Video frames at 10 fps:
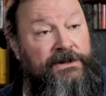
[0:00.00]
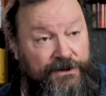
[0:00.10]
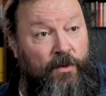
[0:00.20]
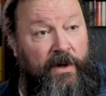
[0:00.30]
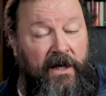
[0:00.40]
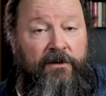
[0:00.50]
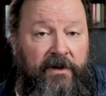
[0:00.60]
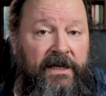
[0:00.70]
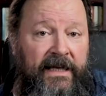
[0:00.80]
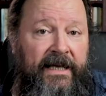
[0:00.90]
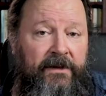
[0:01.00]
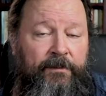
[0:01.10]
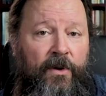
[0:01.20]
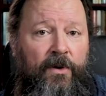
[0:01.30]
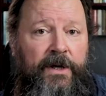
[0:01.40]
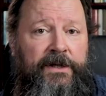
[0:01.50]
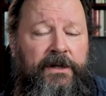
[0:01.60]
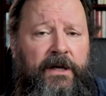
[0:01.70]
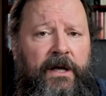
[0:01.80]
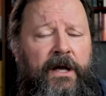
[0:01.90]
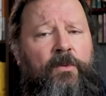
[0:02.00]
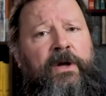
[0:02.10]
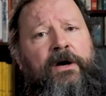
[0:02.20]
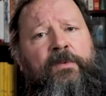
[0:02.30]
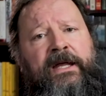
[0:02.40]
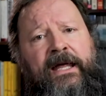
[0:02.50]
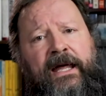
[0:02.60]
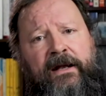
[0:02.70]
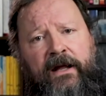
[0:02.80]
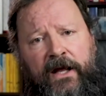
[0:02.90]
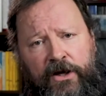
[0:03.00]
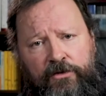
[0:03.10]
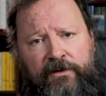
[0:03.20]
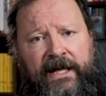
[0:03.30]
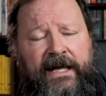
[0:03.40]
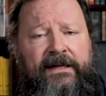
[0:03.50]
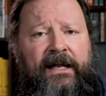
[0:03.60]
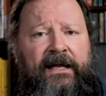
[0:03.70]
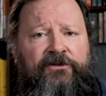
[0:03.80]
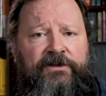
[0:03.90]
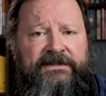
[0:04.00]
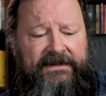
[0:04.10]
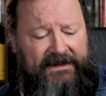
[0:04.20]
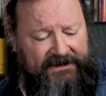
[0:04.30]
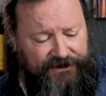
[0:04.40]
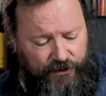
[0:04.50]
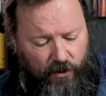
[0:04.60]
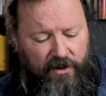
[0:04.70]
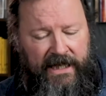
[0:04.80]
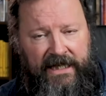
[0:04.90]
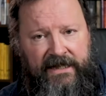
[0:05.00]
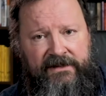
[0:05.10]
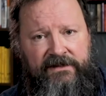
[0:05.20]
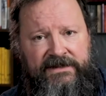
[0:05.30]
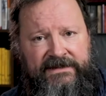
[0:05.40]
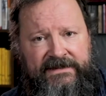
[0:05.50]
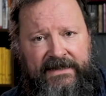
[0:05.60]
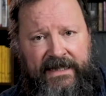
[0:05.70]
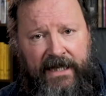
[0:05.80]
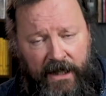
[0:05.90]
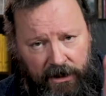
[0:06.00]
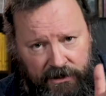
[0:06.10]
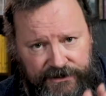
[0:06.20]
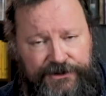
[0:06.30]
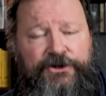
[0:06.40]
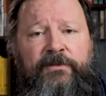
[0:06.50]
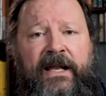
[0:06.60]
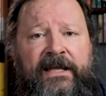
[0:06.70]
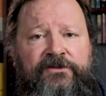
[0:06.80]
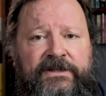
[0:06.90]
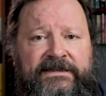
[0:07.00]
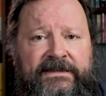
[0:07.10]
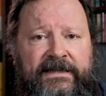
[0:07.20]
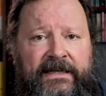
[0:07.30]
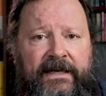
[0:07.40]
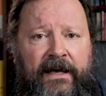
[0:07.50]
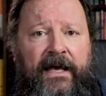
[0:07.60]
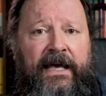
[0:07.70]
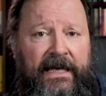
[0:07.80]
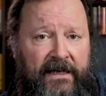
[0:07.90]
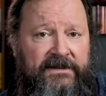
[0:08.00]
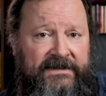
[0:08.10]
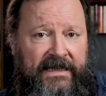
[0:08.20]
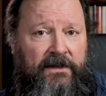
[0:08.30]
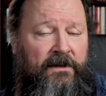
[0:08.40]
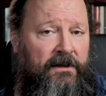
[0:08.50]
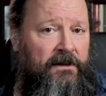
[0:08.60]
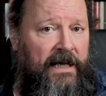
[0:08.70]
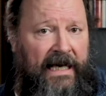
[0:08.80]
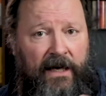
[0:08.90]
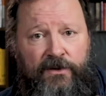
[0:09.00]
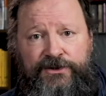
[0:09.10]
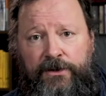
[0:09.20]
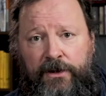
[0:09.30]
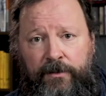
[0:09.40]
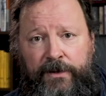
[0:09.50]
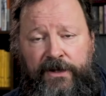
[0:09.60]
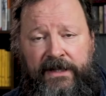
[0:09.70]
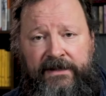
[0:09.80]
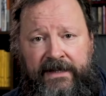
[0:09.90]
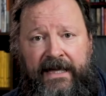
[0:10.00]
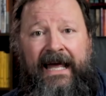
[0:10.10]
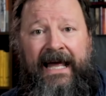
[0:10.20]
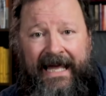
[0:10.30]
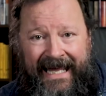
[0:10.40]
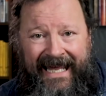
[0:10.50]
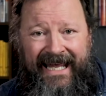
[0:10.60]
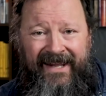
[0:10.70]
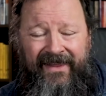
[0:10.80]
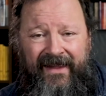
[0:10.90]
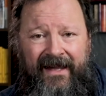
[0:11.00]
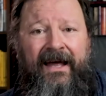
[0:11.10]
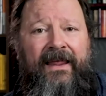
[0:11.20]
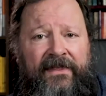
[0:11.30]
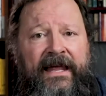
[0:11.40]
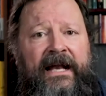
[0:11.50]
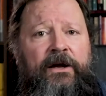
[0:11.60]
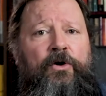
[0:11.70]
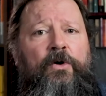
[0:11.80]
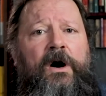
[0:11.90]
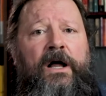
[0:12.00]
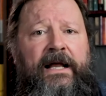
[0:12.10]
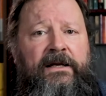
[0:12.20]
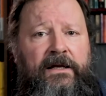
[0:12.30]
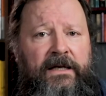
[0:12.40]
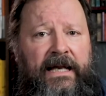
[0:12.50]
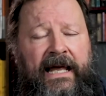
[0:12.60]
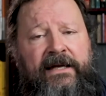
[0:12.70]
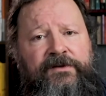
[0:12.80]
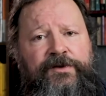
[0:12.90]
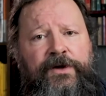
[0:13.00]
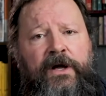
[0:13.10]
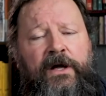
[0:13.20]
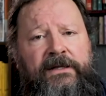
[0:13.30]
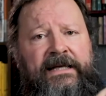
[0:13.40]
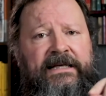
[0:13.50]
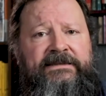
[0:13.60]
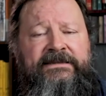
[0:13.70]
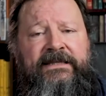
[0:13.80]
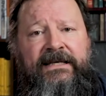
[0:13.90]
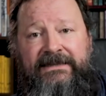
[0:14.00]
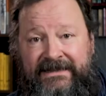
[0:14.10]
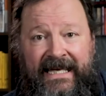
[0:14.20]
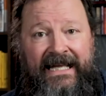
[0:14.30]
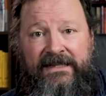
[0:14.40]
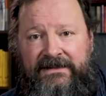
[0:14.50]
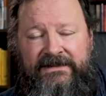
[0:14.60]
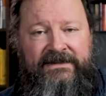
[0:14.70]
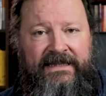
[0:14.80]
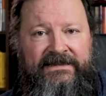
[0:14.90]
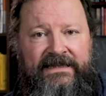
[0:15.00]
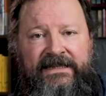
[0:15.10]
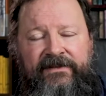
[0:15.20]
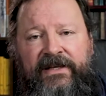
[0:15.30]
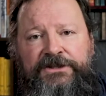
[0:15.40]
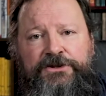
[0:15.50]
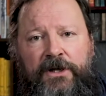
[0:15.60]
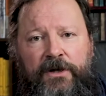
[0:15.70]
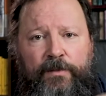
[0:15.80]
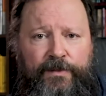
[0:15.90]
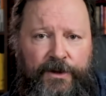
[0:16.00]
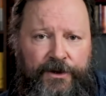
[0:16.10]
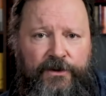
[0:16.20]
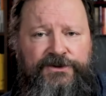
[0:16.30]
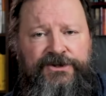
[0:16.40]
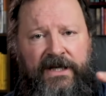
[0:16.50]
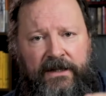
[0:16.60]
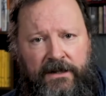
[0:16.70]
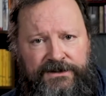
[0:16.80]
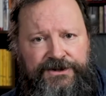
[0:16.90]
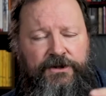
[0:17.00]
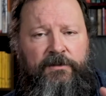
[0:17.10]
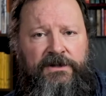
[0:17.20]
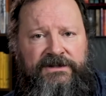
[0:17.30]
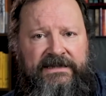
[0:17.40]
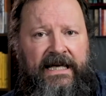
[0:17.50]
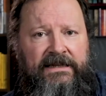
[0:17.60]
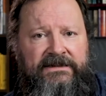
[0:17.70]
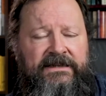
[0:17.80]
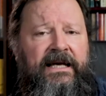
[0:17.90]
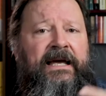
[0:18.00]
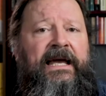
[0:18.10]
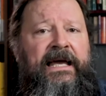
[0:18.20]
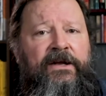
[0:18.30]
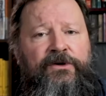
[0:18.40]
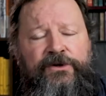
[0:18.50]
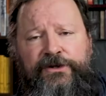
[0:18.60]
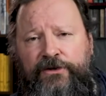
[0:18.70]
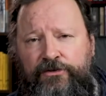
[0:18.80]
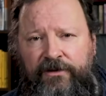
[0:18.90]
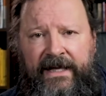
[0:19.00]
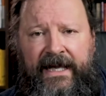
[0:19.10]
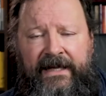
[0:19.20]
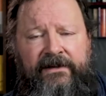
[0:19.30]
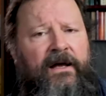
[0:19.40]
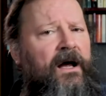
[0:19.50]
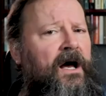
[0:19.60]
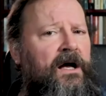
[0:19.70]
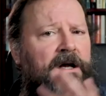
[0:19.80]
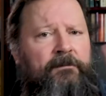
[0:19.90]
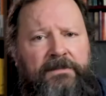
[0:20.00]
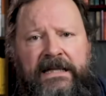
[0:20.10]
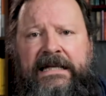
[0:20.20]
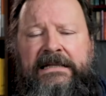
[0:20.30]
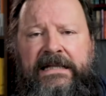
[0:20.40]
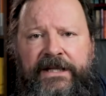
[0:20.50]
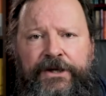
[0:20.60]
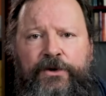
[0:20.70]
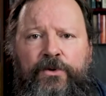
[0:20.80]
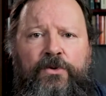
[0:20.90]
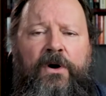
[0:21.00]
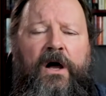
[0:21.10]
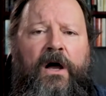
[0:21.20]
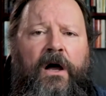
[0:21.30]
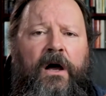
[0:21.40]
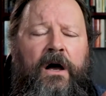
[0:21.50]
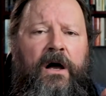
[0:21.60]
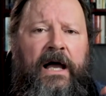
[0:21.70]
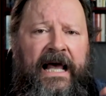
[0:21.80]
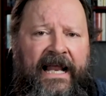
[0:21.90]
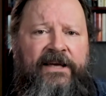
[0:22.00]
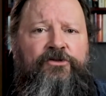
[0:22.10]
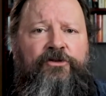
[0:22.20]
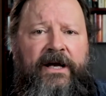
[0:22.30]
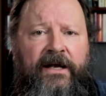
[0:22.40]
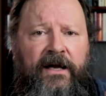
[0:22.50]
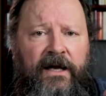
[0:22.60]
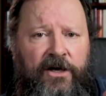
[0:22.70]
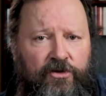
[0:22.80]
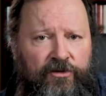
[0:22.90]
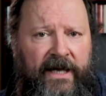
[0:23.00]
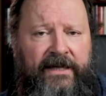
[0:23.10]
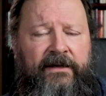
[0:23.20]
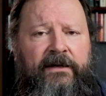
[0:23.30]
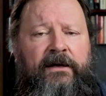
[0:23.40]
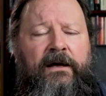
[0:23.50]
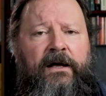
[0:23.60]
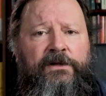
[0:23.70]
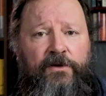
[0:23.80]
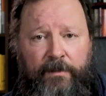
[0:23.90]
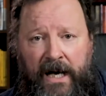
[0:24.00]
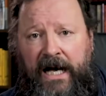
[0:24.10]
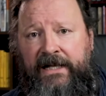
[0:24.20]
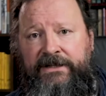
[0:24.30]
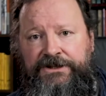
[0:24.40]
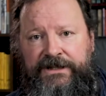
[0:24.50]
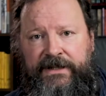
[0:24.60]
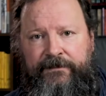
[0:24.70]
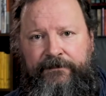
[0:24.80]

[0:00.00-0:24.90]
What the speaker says: So we are really at a point where we can create electricity, store electricity, consume electricity in a single house or community, and then go on and connect these cells, these individual producer and consumer cells, in order to create a completely new electric grid topology,